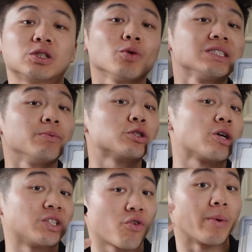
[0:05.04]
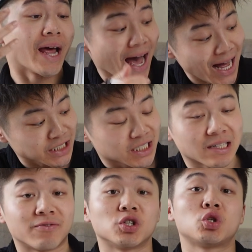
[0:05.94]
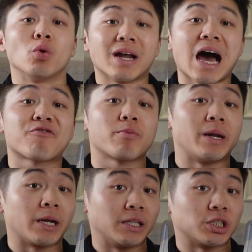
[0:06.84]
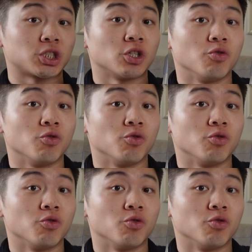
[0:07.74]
it's really simple to transform an adjective to an adverb in English.